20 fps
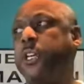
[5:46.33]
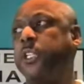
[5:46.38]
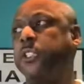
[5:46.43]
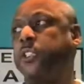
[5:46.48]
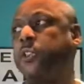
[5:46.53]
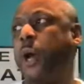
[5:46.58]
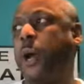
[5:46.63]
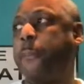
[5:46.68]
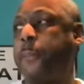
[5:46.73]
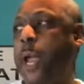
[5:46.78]

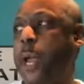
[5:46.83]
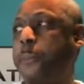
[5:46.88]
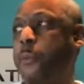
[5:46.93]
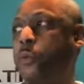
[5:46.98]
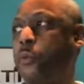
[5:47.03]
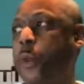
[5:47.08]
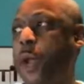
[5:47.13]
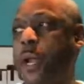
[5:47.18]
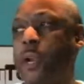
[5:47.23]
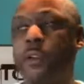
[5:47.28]
So our paper
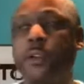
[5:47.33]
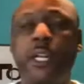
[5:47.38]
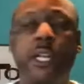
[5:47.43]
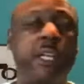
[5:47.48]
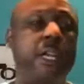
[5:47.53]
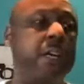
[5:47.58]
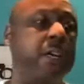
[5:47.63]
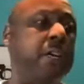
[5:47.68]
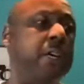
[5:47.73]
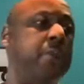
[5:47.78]
regularly
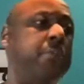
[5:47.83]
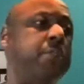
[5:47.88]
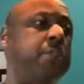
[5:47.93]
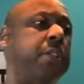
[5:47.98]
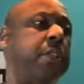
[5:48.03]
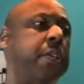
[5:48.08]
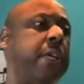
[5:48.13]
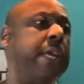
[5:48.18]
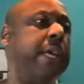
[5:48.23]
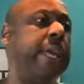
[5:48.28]
comes
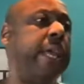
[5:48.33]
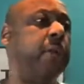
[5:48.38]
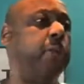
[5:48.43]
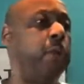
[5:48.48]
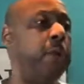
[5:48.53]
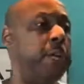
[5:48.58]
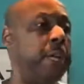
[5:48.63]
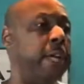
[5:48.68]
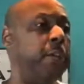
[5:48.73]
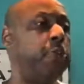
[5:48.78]
in
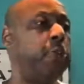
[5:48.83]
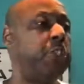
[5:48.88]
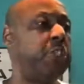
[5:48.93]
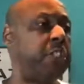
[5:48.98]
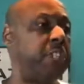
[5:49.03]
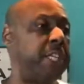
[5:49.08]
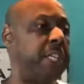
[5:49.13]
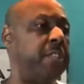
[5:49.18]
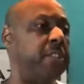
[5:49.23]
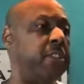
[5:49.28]
100
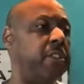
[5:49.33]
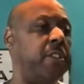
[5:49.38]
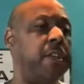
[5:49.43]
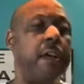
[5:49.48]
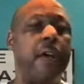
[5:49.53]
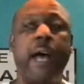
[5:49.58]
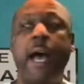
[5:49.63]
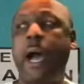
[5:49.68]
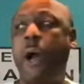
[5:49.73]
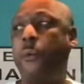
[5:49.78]
sheets.
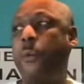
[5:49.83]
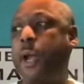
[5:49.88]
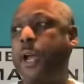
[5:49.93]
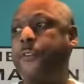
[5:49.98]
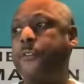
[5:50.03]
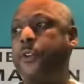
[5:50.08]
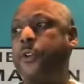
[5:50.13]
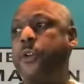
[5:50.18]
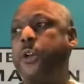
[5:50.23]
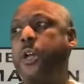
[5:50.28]

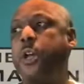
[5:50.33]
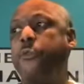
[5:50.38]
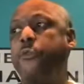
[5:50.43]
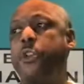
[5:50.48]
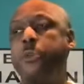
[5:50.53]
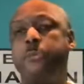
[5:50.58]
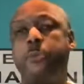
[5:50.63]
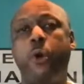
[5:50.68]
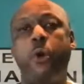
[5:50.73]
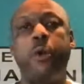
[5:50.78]
However,
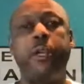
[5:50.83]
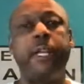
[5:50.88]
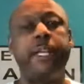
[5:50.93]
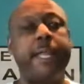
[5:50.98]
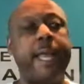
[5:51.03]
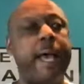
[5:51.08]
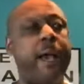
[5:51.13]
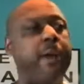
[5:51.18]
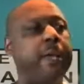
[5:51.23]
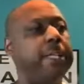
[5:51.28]
we've broken it
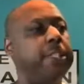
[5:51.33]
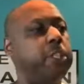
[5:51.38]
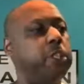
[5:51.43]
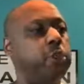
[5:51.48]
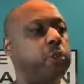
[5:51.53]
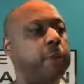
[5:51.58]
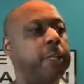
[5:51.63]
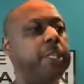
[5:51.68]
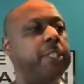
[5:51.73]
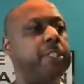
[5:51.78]
down into
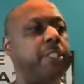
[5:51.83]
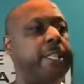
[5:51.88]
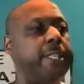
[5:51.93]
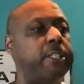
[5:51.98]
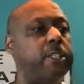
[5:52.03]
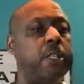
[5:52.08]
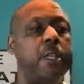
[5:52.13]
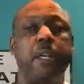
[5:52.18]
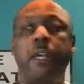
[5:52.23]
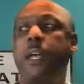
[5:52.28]
20
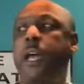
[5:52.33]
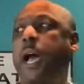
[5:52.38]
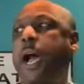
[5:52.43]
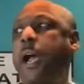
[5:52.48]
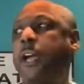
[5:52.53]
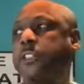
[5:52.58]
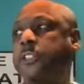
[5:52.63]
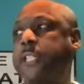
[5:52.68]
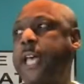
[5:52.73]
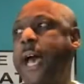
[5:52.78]
sheets.
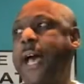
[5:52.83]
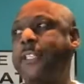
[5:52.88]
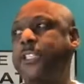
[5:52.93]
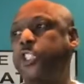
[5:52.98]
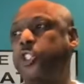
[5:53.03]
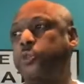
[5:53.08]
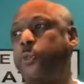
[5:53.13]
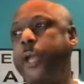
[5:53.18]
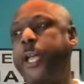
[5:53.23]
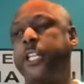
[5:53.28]
Our
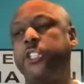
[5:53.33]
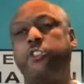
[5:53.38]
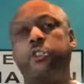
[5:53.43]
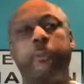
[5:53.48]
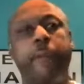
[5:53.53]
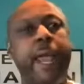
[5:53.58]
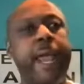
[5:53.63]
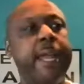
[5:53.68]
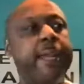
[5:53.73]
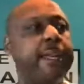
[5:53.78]
sizes range
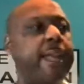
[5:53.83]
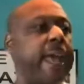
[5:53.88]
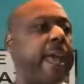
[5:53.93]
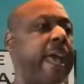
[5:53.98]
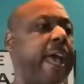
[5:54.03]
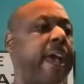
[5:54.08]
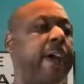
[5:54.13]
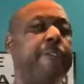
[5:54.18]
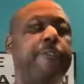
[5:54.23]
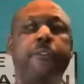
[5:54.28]
from eight and a
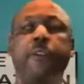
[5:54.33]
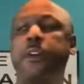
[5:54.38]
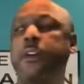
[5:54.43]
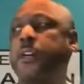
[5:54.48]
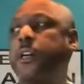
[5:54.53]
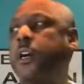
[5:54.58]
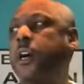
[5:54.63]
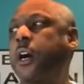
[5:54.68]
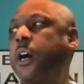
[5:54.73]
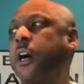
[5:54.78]
half
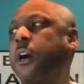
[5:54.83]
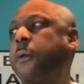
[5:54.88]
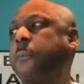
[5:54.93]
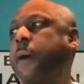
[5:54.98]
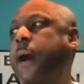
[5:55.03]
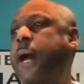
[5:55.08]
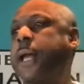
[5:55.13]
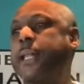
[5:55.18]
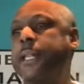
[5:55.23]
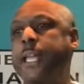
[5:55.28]
uh,
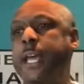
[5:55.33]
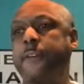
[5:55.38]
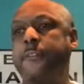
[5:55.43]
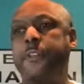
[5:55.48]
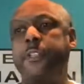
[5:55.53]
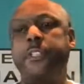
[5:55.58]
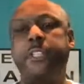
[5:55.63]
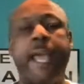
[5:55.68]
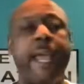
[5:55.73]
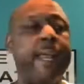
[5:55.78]
by
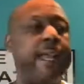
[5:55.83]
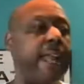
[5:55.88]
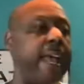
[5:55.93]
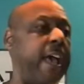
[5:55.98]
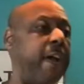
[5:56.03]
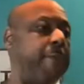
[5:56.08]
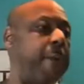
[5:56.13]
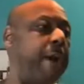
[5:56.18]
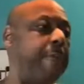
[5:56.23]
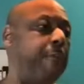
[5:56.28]
11,
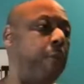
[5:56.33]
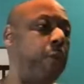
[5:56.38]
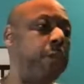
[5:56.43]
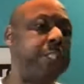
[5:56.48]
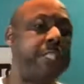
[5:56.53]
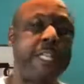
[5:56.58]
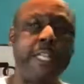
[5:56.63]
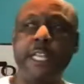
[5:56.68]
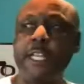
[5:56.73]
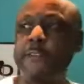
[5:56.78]
8.5 by
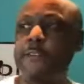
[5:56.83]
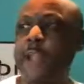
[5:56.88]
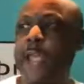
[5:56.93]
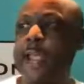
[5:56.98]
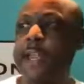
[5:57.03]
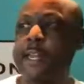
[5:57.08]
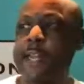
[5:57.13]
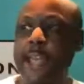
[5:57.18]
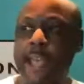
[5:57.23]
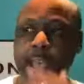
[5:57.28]
14,
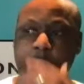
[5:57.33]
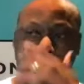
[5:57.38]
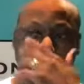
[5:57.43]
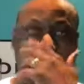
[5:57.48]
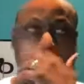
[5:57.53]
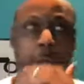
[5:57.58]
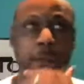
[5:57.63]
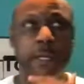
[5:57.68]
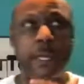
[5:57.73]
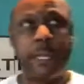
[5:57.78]
8.5,
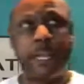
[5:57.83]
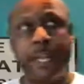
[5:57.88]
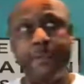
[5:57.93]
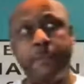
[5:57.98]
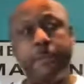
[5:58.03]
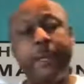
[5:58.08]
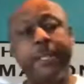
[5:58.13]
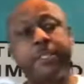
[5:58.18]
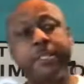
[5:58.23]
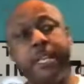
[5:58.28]
uh,
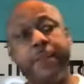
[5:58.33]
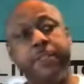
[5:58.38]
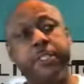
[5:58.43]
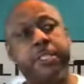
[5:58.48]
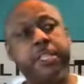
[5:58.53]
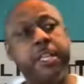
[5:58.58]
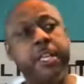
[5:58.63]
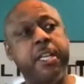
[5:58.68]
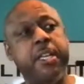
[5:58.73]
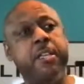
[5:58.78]
11 by
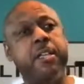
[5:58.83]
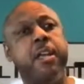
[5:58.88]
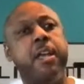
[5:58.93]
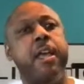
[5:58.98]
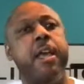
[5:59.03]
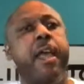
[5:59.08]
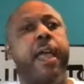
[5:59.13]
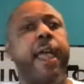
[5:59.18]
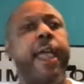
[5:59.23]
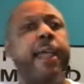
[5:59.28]
17,
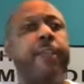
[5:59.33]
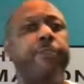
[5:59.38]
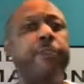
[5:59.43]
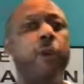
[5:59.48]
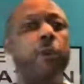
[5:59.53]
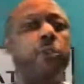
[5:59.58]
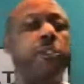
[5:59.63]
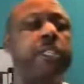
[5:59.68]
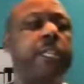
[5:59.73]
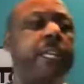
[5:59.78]
and
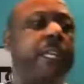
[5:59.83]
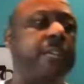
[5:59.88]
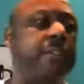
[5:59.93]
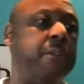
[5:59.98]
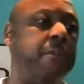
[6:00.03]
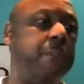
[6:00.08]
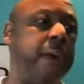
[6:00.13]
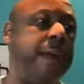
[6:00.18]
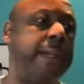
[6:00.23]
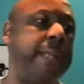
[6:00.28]
13
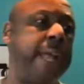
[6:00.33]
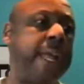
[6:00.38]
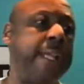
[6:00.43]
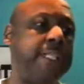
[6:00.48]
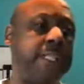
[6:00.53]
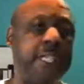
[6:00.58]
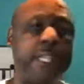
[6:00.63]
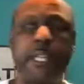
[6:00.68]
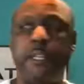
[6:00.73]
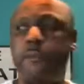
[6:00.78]
by
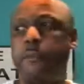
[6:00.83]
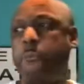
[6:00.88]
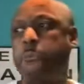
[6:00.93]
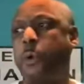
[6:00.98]
19.